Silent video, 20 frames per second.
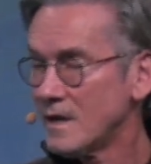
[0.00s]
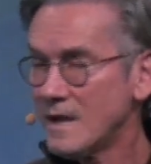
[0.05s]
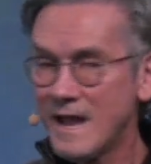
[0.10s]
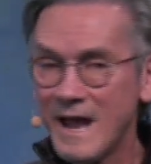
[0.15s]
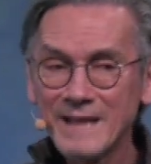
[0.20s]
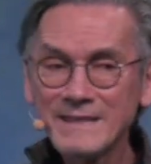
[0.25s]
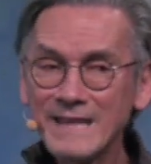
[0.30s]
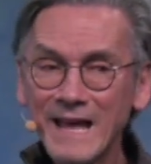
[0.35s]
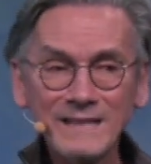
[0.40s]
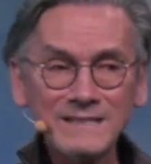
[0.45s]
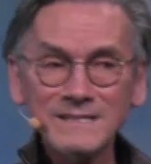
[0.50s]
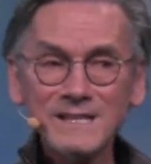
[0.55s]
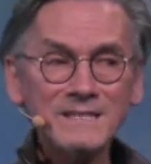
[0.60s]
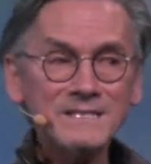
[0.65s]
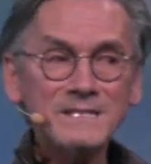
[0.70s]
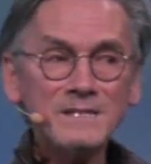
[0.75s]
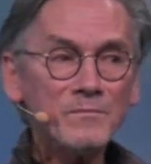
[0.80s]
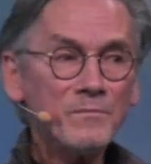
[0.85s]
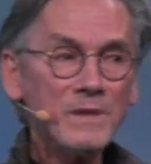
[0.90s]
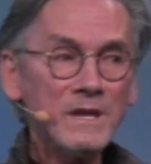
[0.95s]
And that
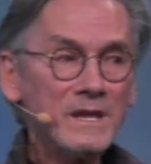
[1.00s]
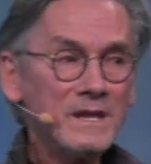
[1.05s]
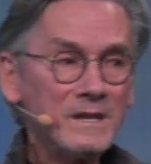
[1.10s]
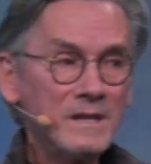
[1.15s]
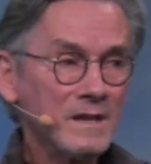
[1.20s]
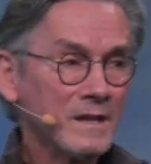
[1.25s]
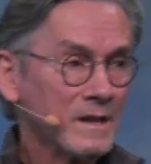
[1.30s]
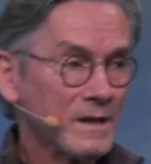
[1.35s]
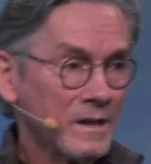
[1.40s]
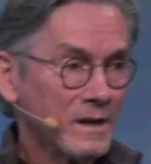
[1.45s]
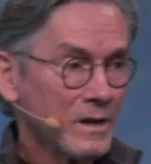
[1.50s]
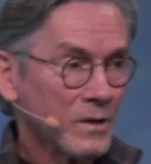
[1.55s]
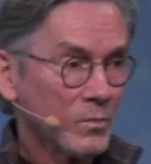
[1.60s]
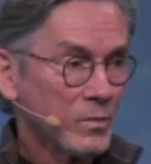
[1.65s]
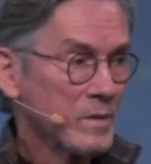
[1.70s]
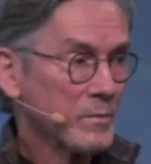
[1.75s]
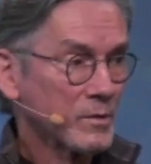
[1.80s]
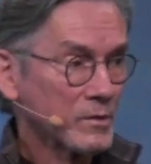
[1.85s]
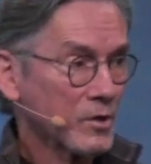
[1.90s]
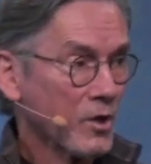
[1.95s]
doesn't mean we
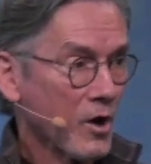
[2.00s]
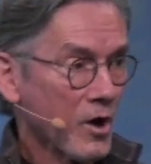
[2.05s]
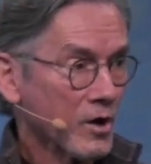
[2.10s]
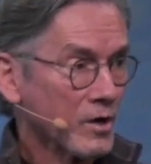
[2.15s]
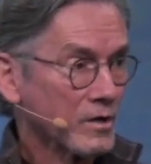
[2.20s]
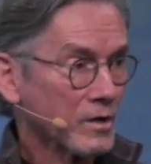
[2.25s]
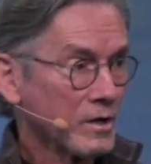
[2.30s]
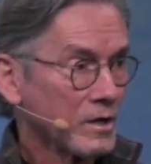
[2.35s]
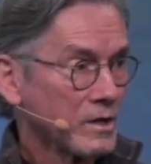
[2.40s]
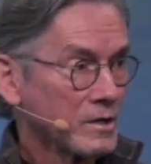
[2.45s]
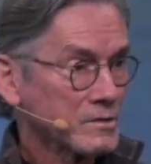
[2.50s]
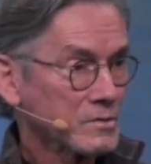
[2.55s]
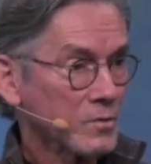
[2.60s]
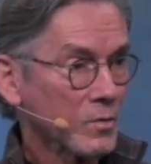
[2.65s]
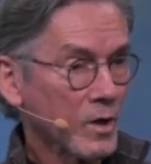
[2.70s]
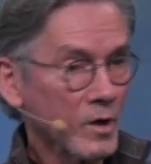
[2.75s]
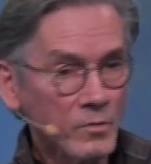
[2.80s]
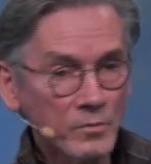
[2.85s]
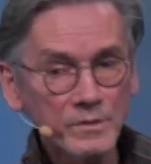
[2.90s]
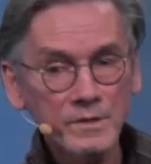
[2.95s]
belong to
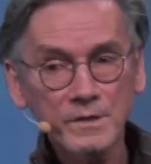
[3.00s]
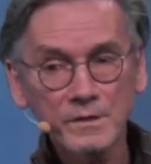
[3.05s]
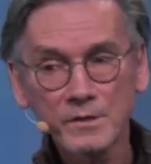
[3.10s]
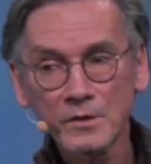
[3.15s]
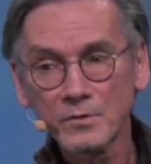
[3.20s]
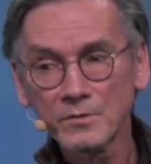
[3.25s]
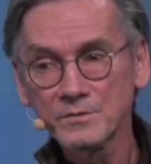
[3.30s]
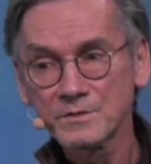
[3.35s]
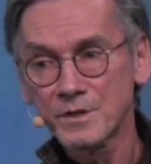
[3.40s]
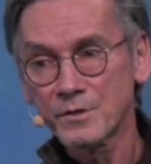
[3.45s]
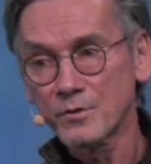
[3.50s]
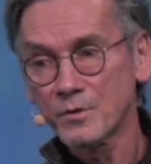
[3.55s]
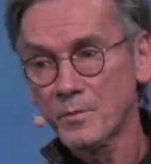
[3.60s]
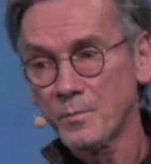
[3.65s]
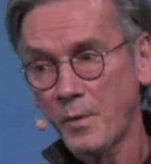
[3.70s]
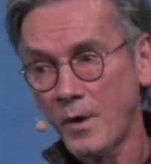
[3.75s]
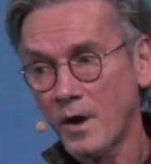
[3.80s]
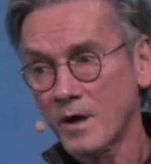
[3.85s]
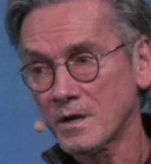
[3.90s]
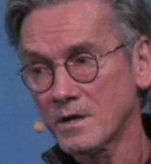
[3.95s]
only those that are a
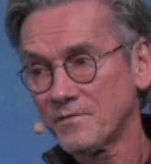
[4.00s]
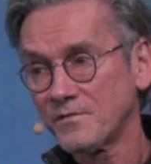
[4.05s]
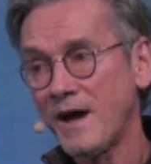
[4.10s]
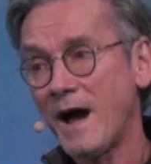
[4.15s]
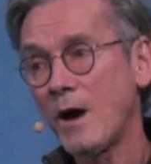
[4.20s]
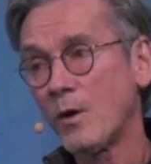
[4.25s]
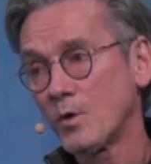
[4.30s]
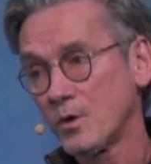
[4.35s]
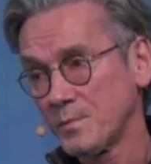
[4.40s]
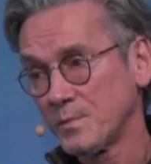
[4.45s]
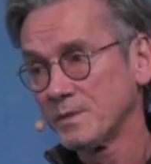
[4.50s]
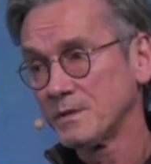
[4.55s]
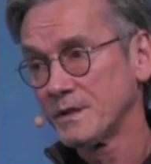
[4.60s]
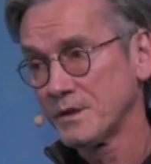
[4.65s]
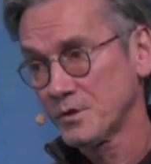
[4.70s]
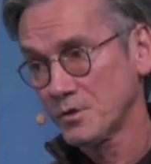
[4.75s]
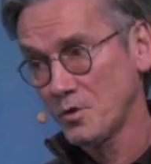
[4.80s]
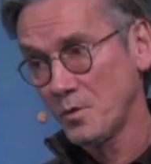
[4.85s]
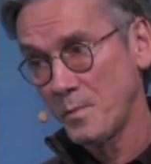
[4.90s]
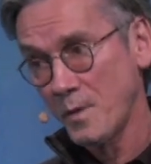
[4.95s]
part of our
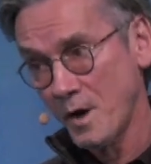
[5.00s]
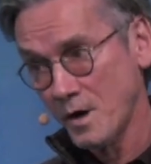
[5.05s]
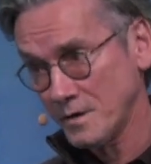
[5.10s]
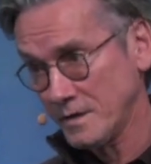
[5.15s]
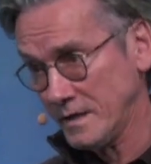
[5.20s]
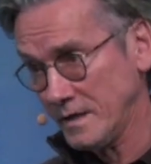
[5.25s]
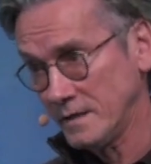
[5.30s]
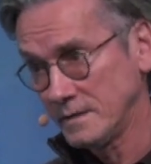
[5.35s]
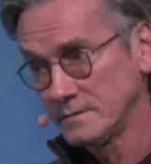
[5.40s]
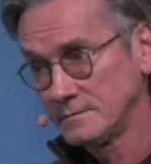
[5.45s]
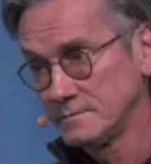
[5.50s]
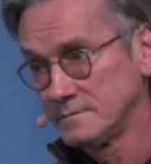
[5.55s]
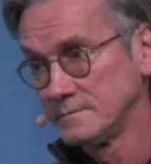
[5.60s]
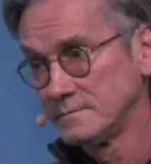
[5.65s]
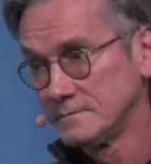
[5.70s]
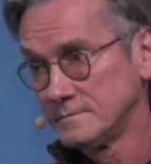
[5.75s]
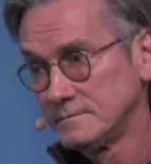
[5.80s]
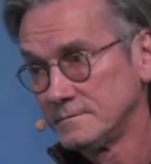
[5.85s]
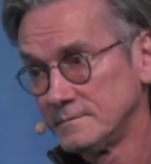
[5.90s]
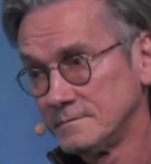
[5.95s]
political party,
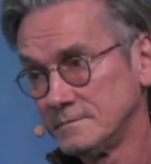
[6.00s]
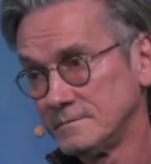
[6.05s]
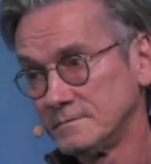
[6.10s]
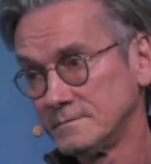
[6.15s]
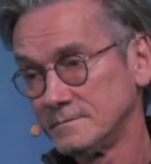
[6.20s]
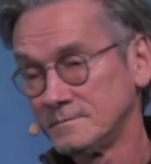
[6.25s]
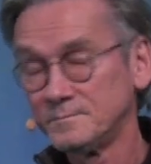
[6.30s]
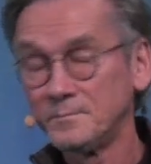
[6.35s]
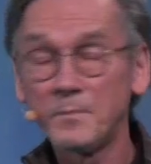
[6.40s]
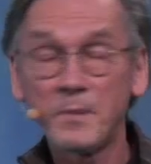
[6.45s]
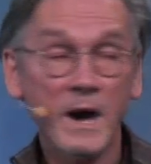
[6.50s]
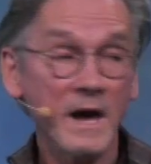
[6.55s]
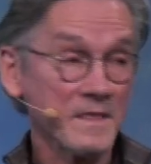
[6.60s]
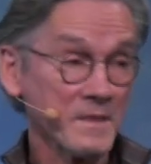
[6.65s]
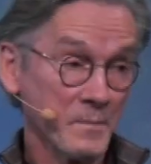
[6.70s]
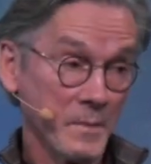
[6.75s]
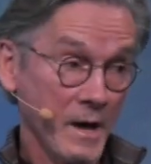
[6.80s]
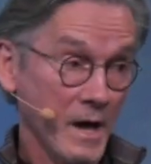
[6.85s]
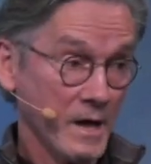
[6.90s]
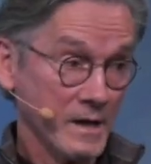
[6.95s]
by the
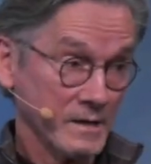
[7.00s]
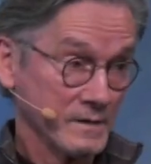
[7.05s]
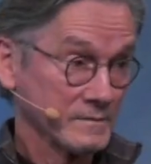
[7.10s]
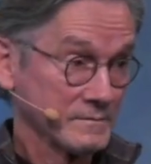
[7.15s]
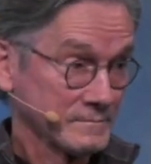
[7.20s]
by.